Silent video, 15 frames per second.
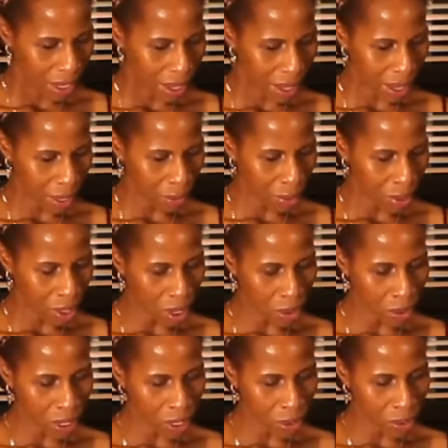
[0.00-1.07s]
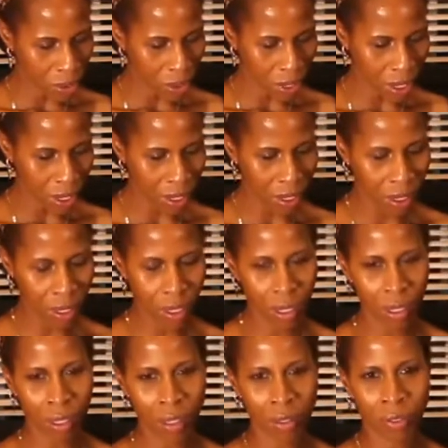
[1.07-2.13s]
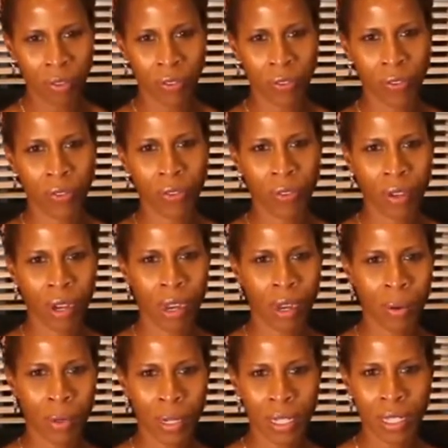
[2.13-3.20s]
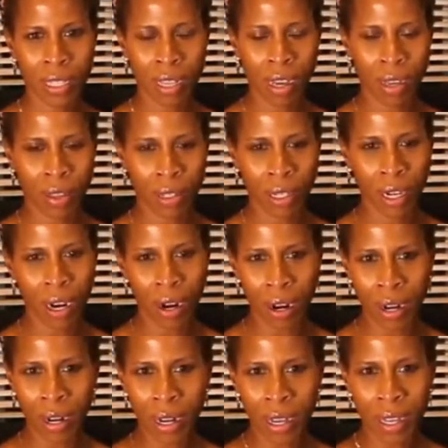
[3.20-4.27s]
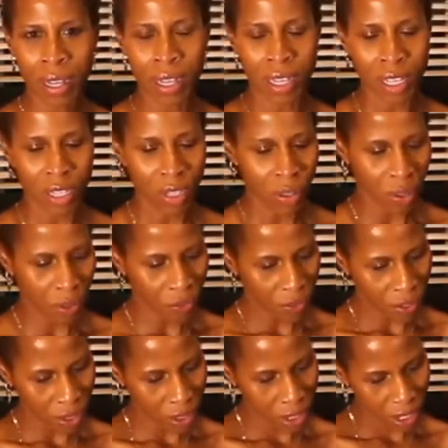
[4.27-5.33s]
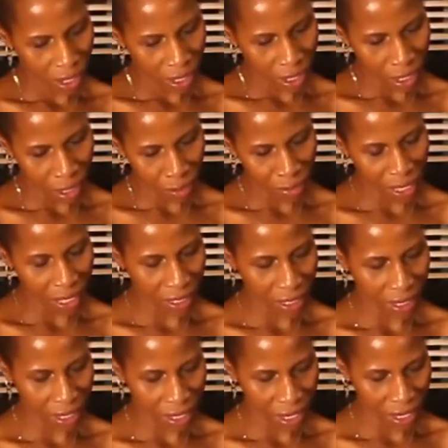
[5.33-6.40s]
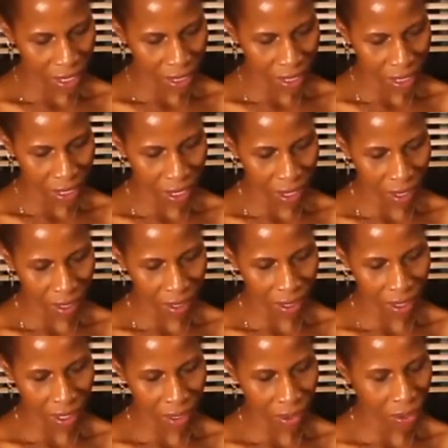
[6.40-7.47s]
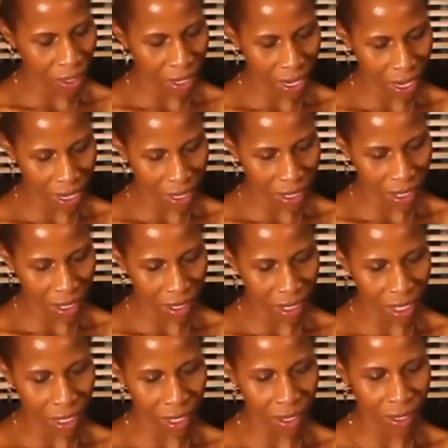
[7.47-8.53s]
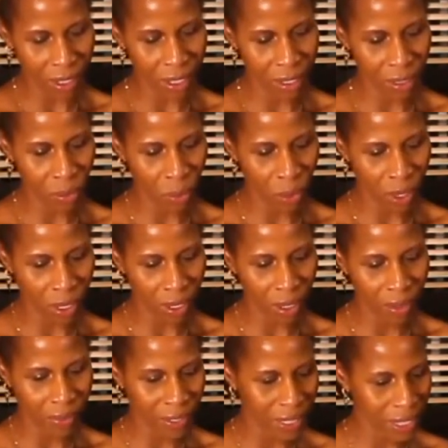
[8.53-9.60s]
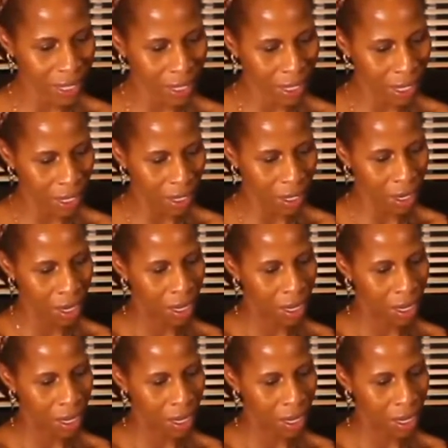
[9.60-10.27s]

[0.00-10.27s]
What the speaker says: I will go in order of how it is on the card. So the first item it says on here, or it has on here, is 111 Skin.